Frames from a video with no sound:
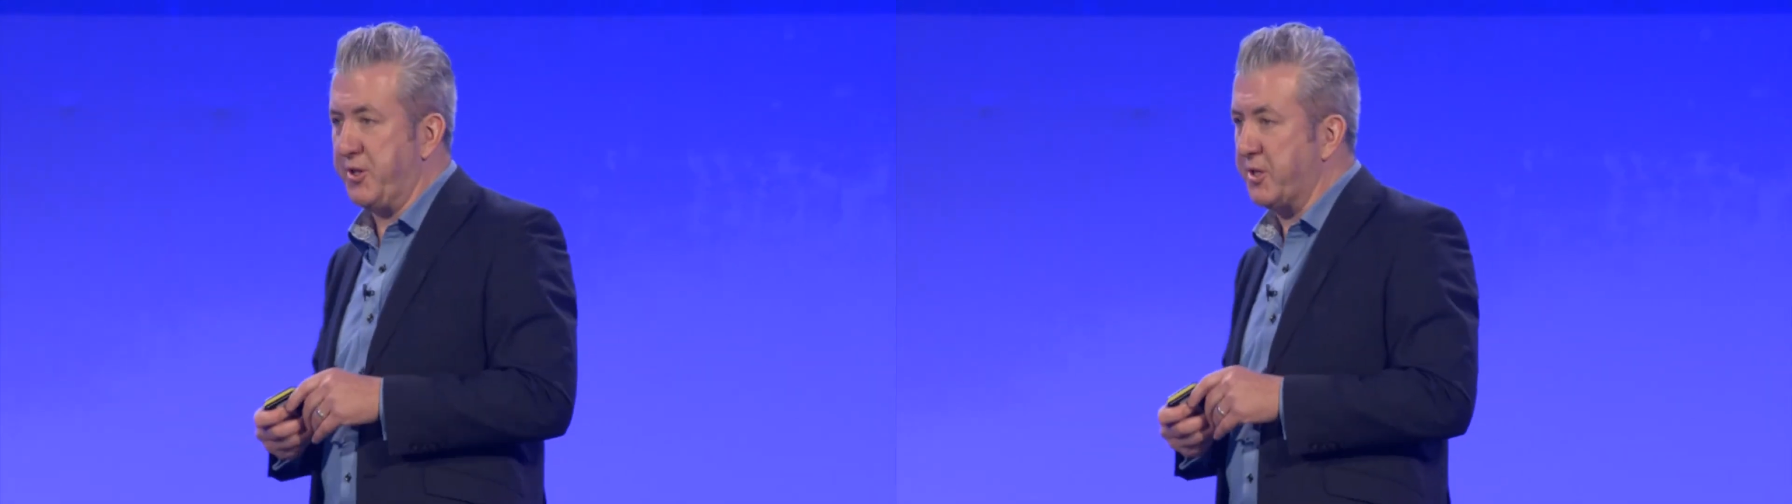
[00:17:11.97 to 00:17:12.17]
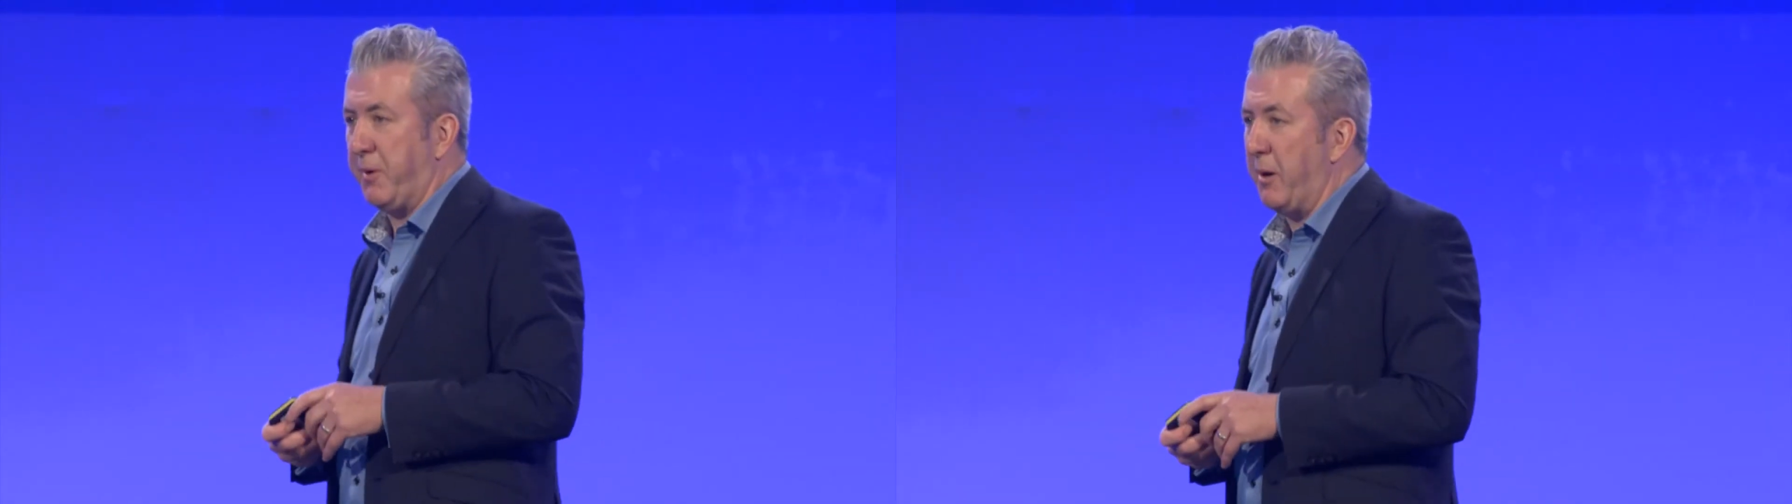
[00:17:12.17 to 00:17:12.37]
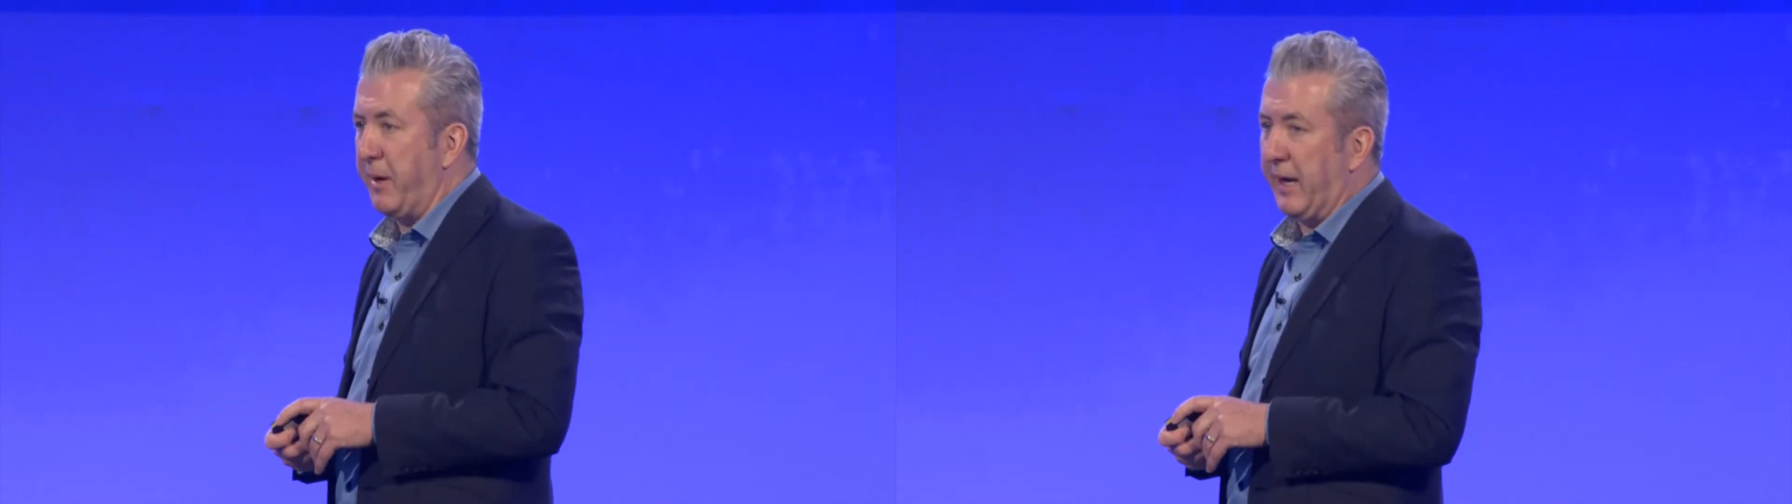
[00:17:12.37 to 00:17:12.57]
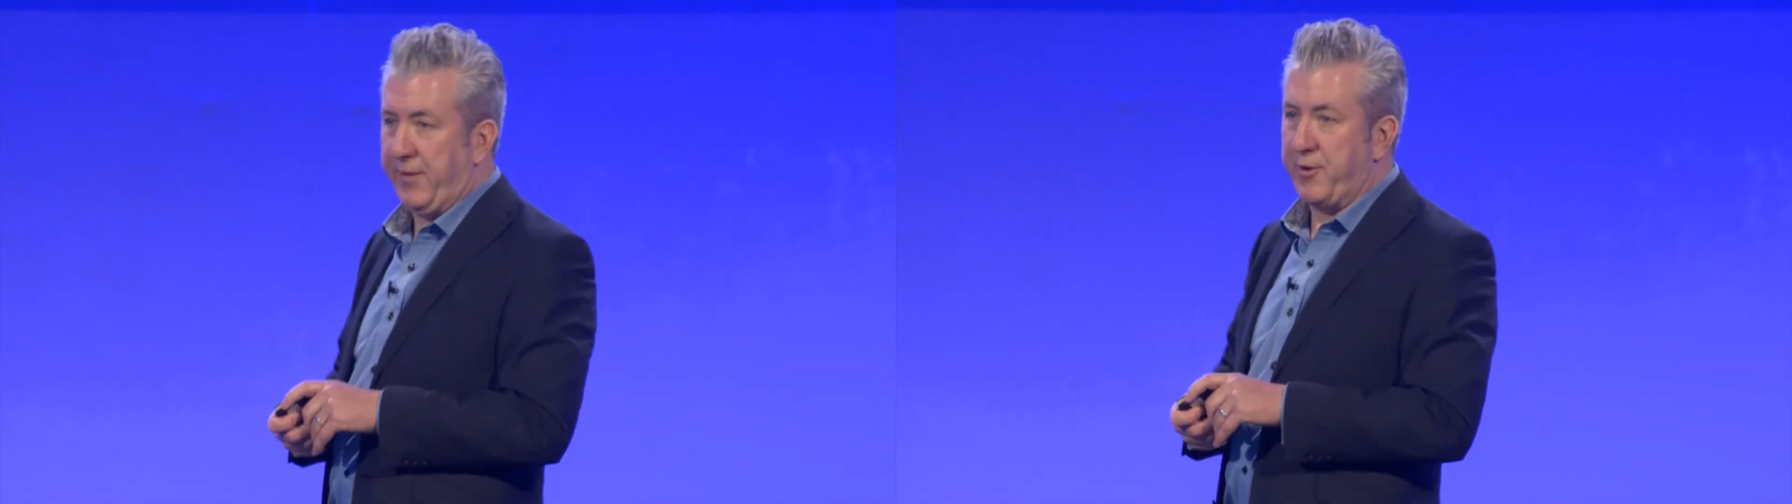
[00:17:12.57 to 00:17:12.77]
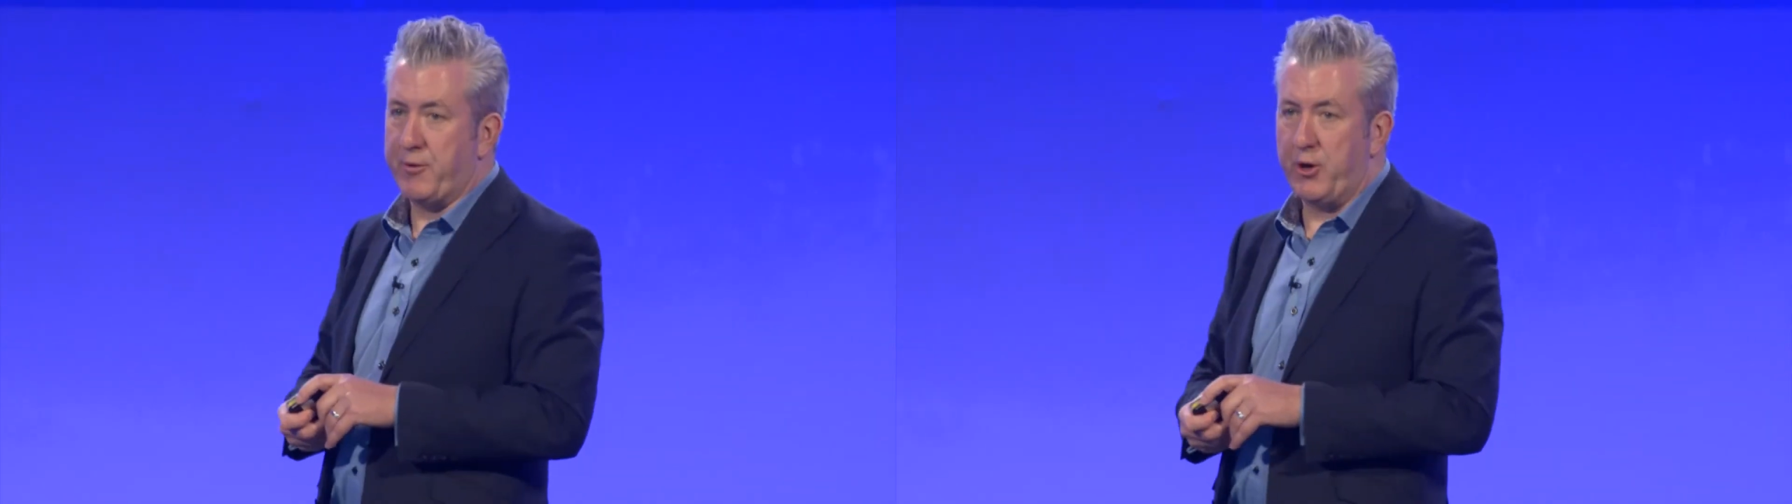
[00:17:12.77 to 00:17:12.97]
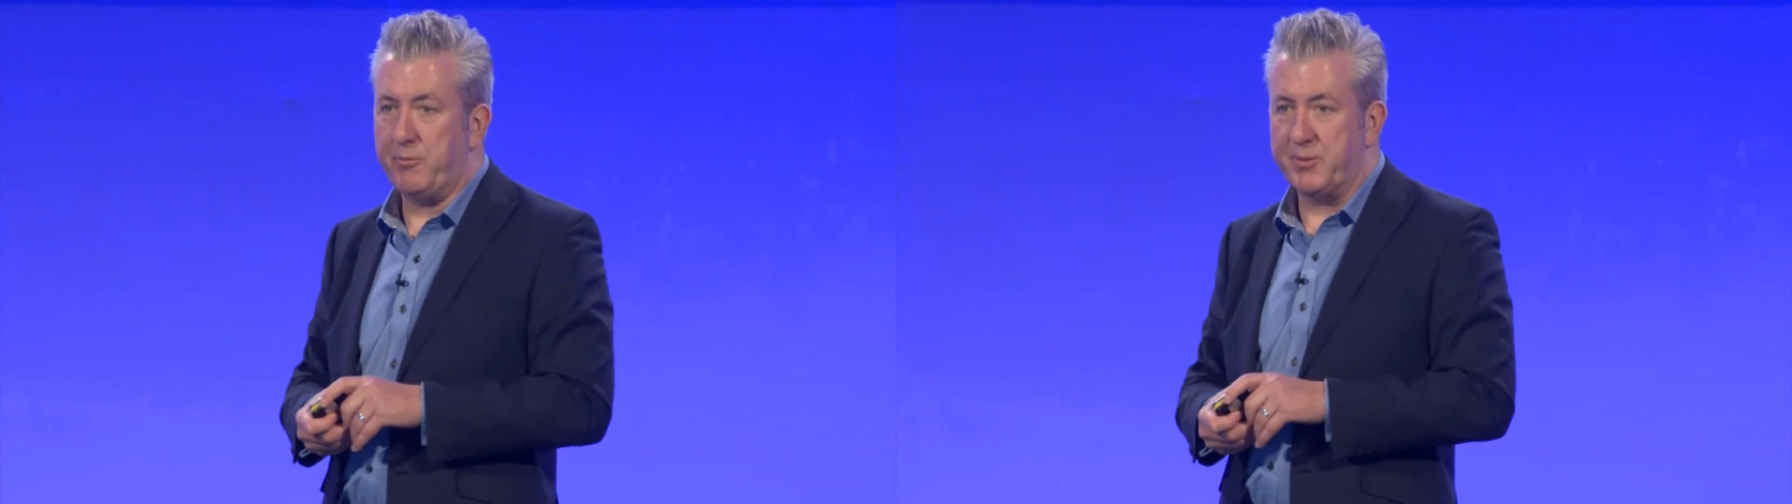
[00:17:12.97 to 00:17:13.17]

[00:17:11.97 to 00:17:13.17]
just by being in the room.